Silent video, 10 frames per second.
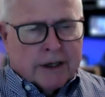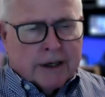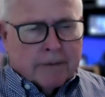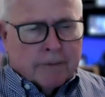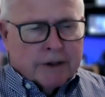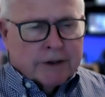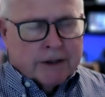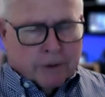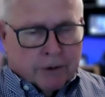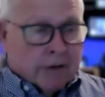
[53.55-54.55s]
in
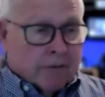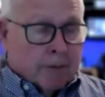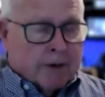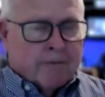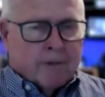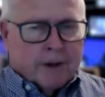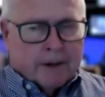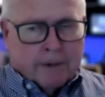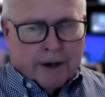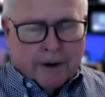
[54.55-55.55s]
business or government, for
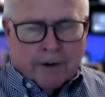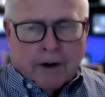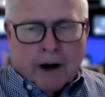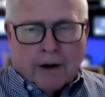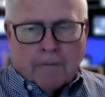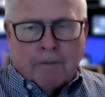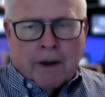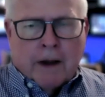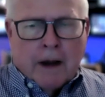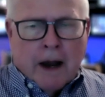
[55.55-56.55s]
that matter.
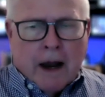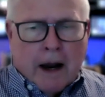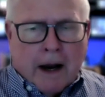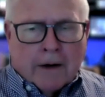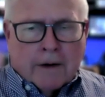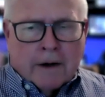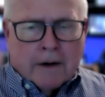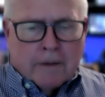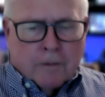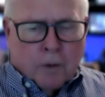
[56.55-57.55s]
And
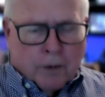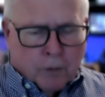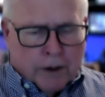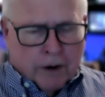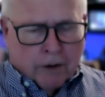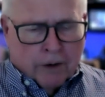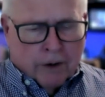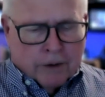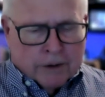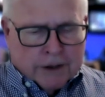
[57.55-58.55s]
what we are
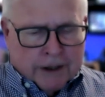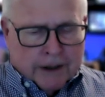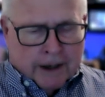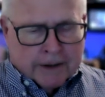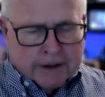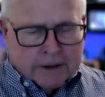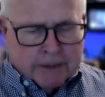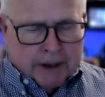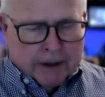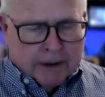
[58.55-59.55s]
noticing, I
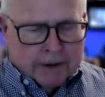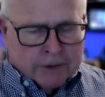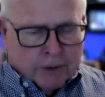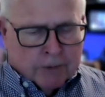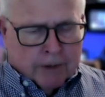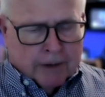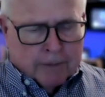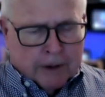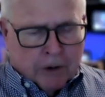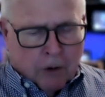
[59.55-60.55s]
suspect, is what
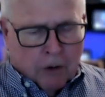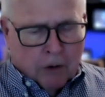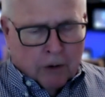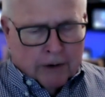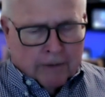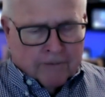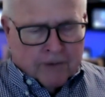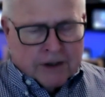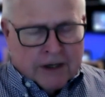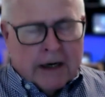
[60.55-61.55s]
might be called
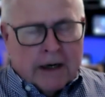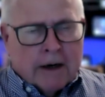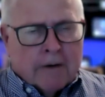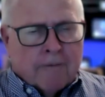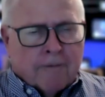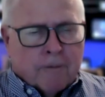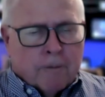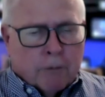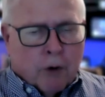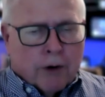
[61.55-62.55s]
fatigue
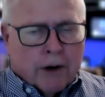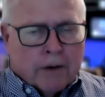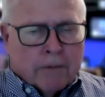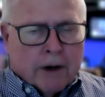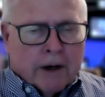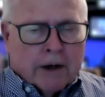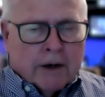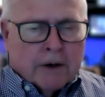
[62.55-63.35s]
brought on by